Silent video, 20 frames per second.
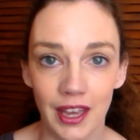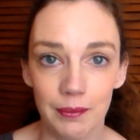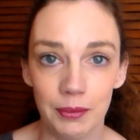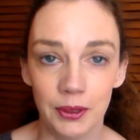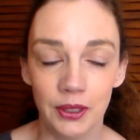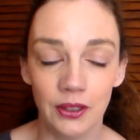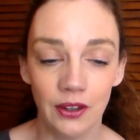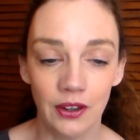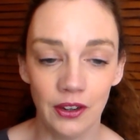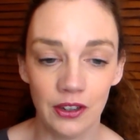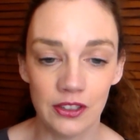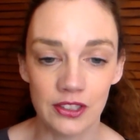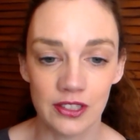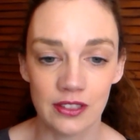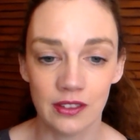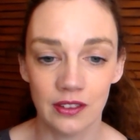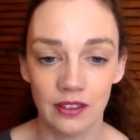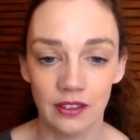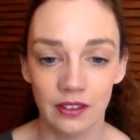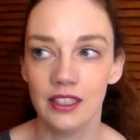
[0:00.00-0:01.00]
there
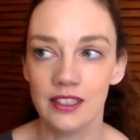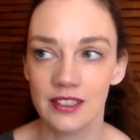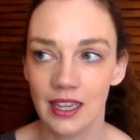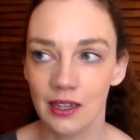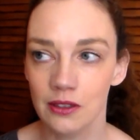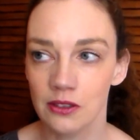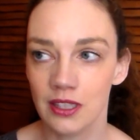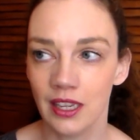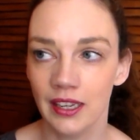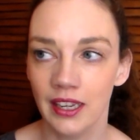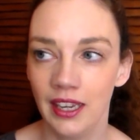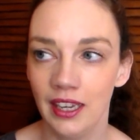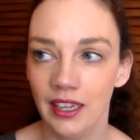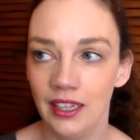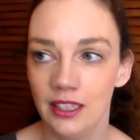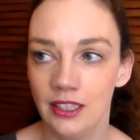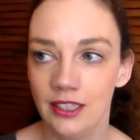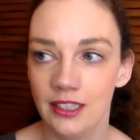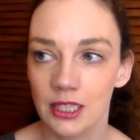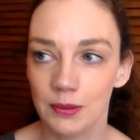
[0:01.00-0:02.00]
because it sounds like
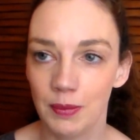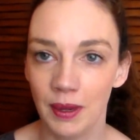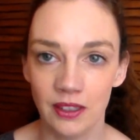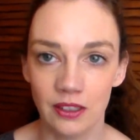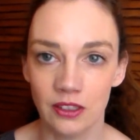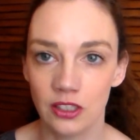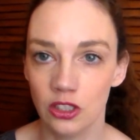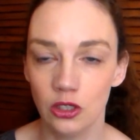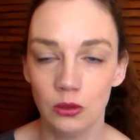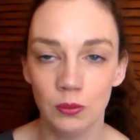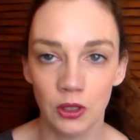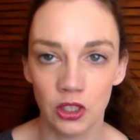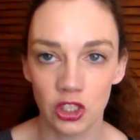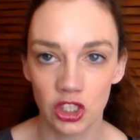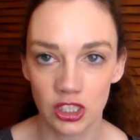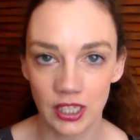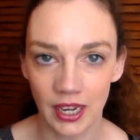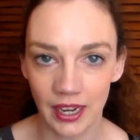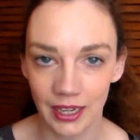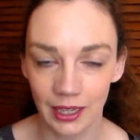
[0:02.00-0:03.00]
he spent too
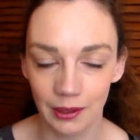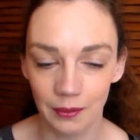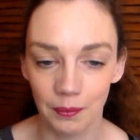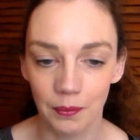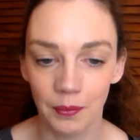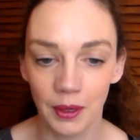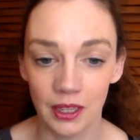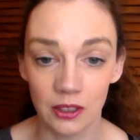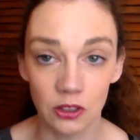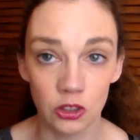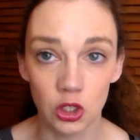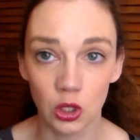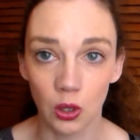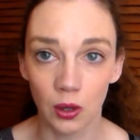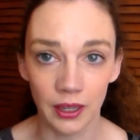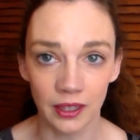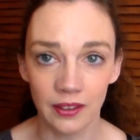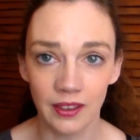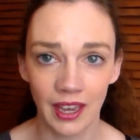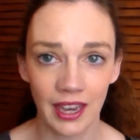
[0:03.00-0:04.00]
much time
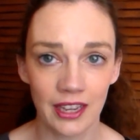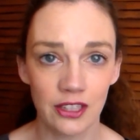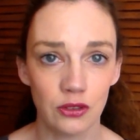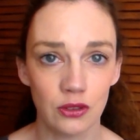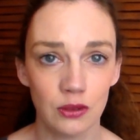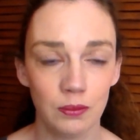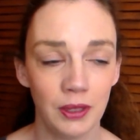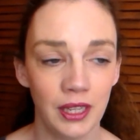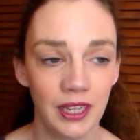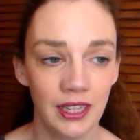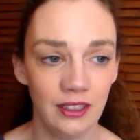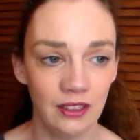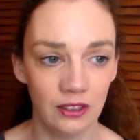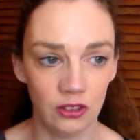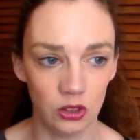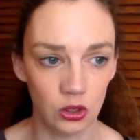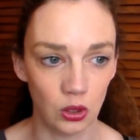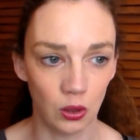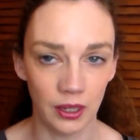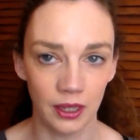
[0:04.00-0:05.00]
enjoying the astral plane,
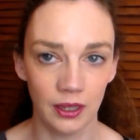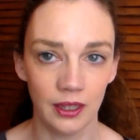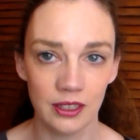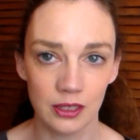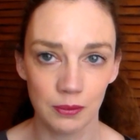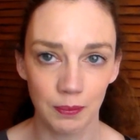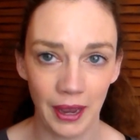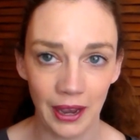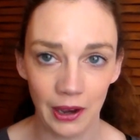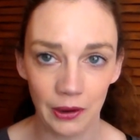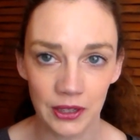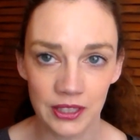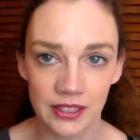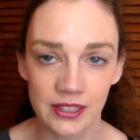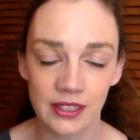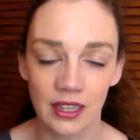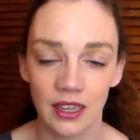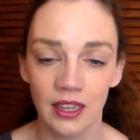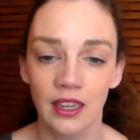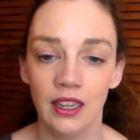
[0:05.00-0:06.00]
enjoying his
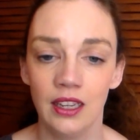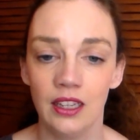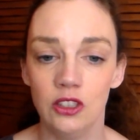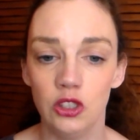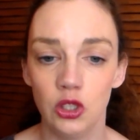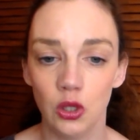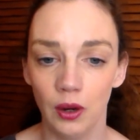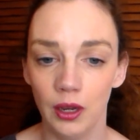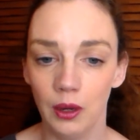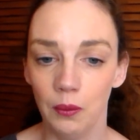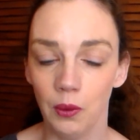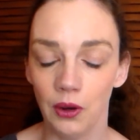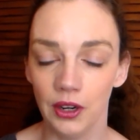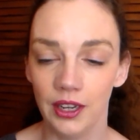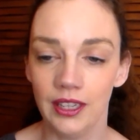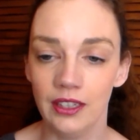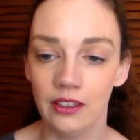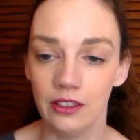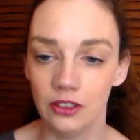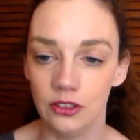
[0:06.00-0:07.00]
powers, enjoying what
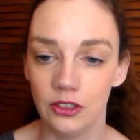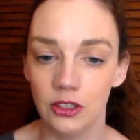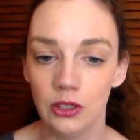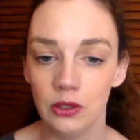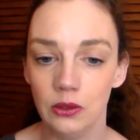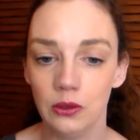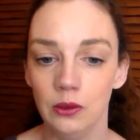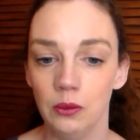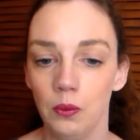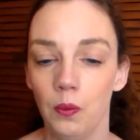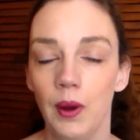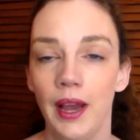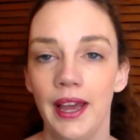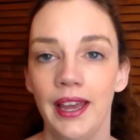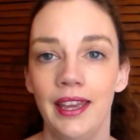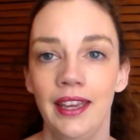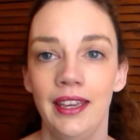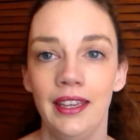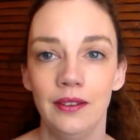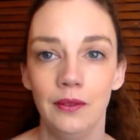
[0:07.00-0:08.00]
he could do and
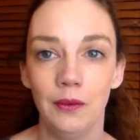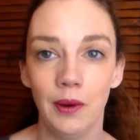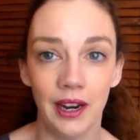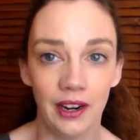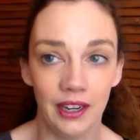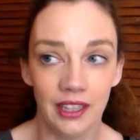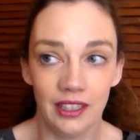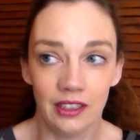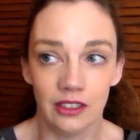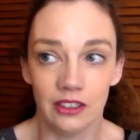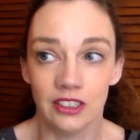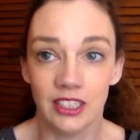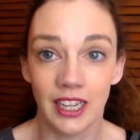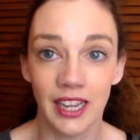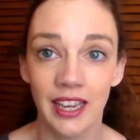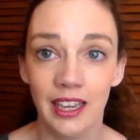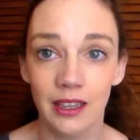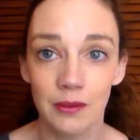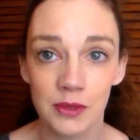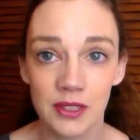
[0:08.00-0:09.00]
where he could
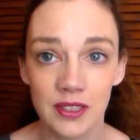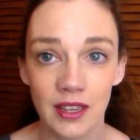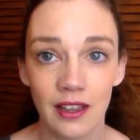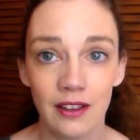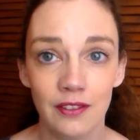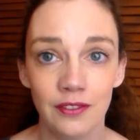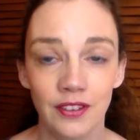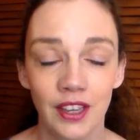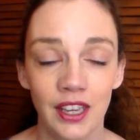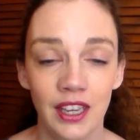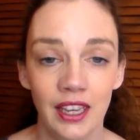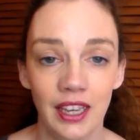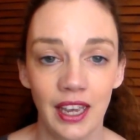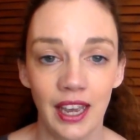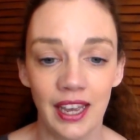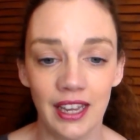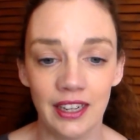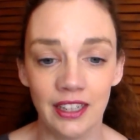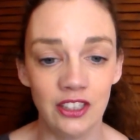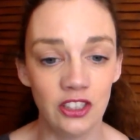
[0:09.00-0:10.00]
take himself,
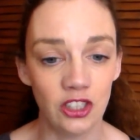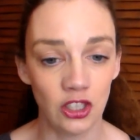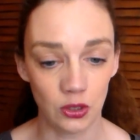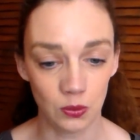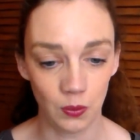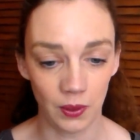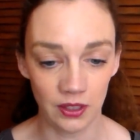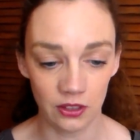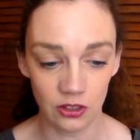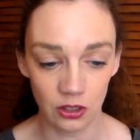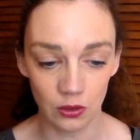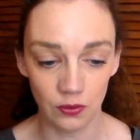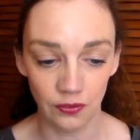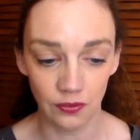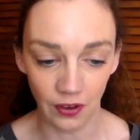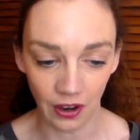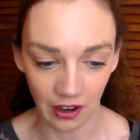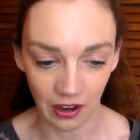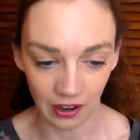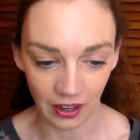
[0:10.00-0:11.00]
and he just went too
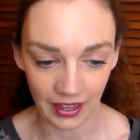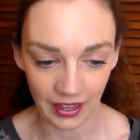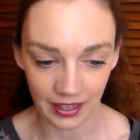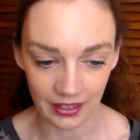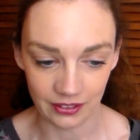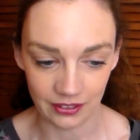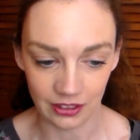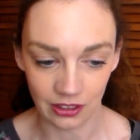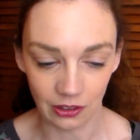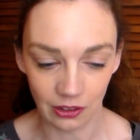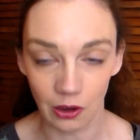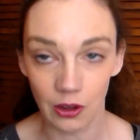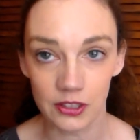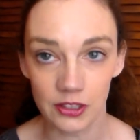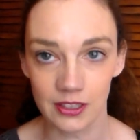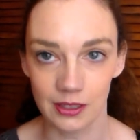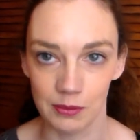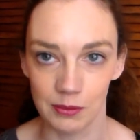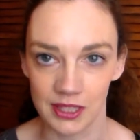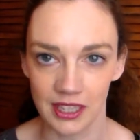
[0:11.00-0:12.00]
far and
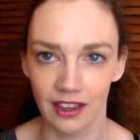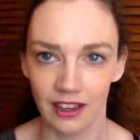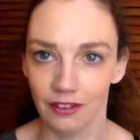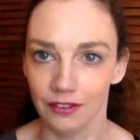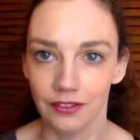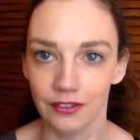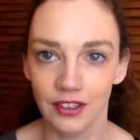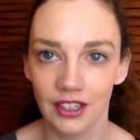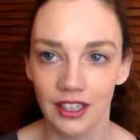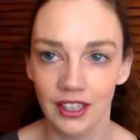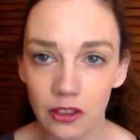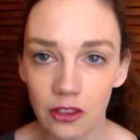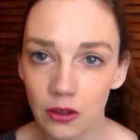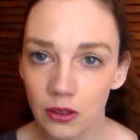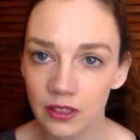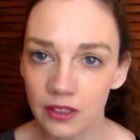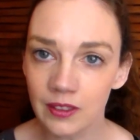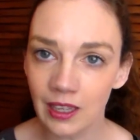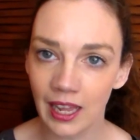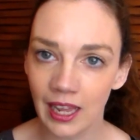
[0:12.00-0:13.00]
lost himself. I
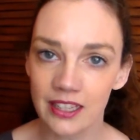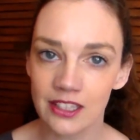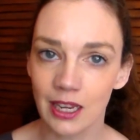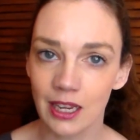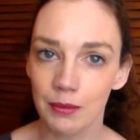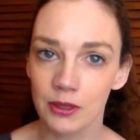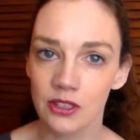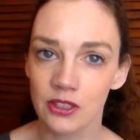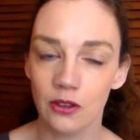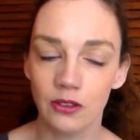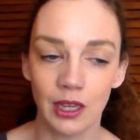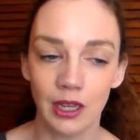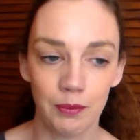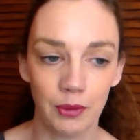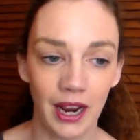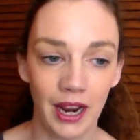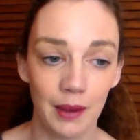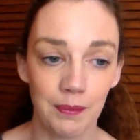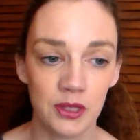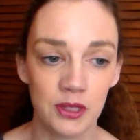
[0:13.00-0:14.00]
thought in the last episode that
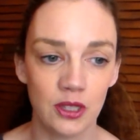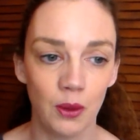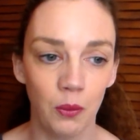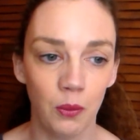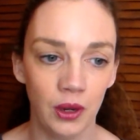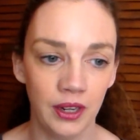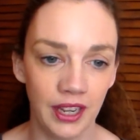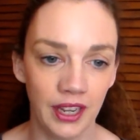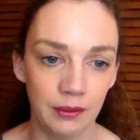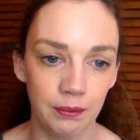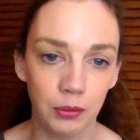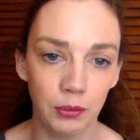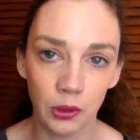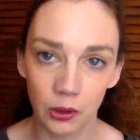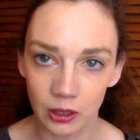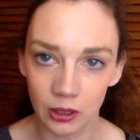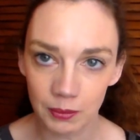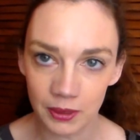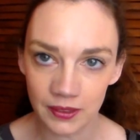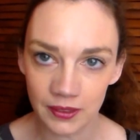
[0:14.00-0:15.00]
perhaps someone had
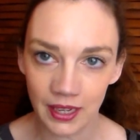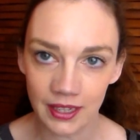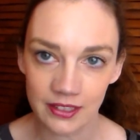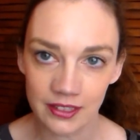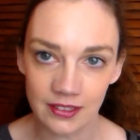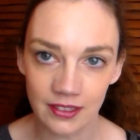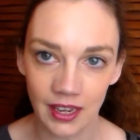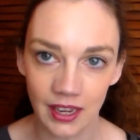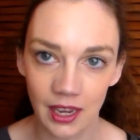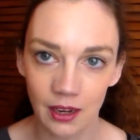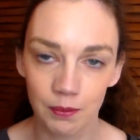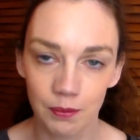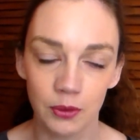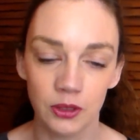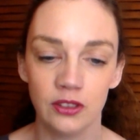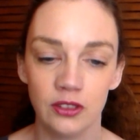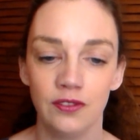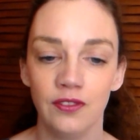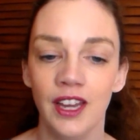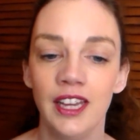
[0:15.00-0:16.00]
put him in that state,
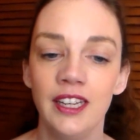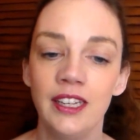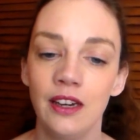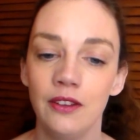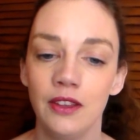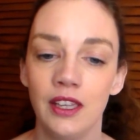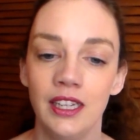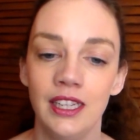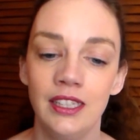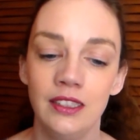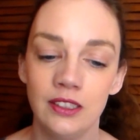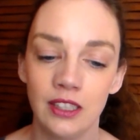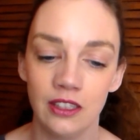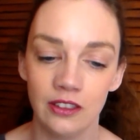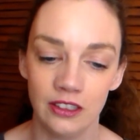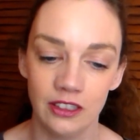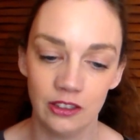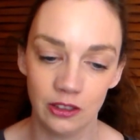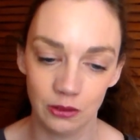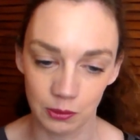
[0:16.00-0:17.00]
but to find out that he'd
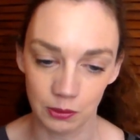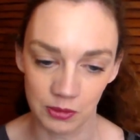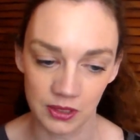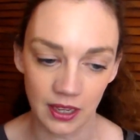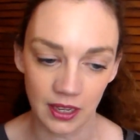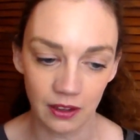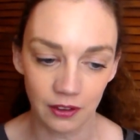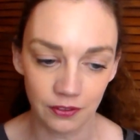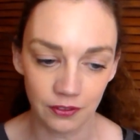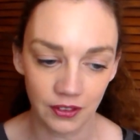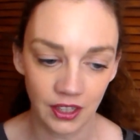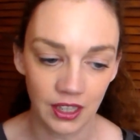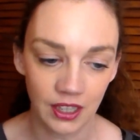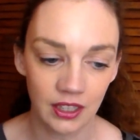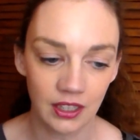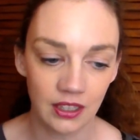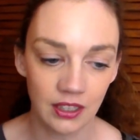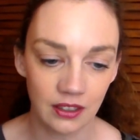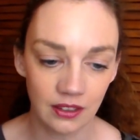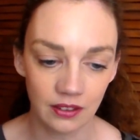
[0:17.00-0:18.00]
done it to himself
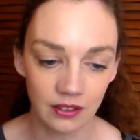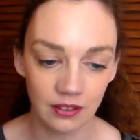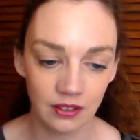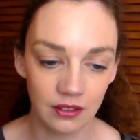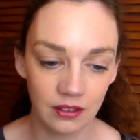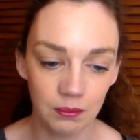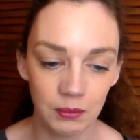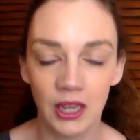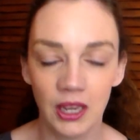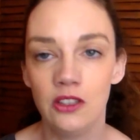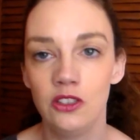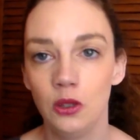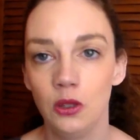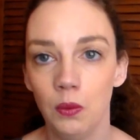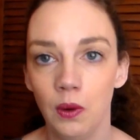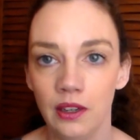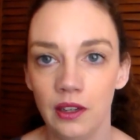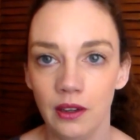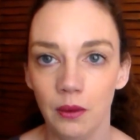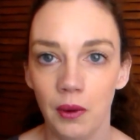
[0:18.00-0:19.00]
makes you
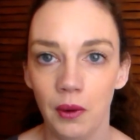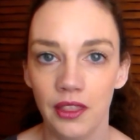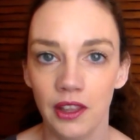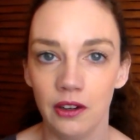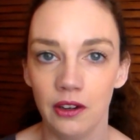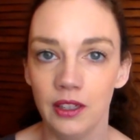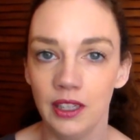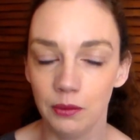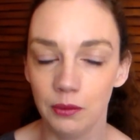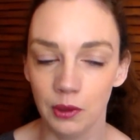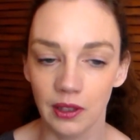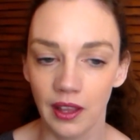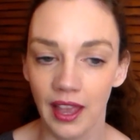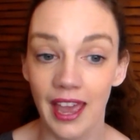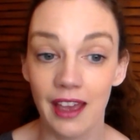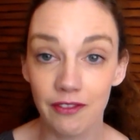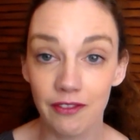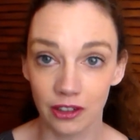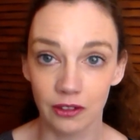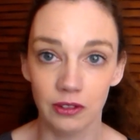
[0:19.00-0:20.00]
wonder whether he will
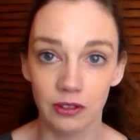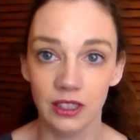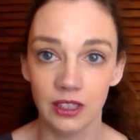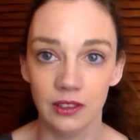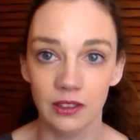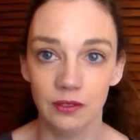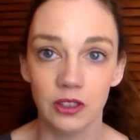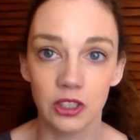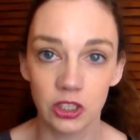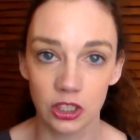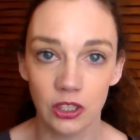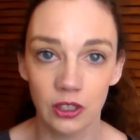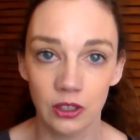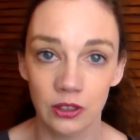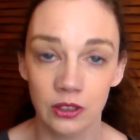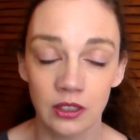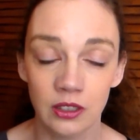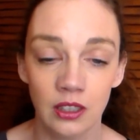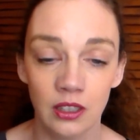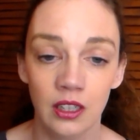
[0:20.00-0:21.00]
ever really
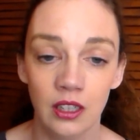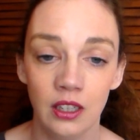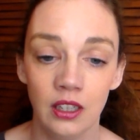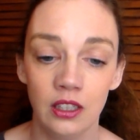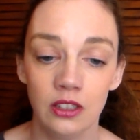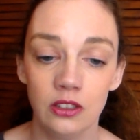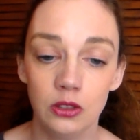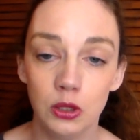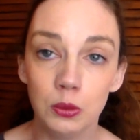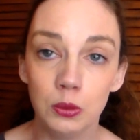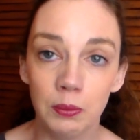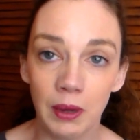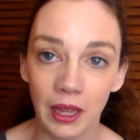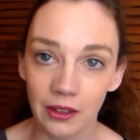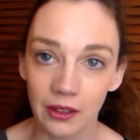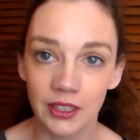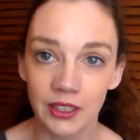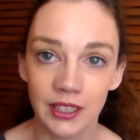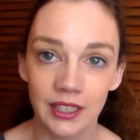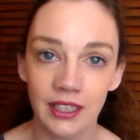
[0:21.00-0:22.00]
return to
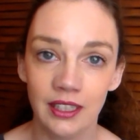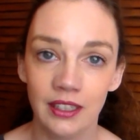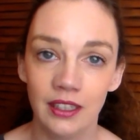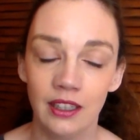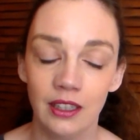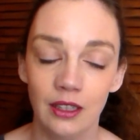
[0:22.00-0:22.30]
Melanie.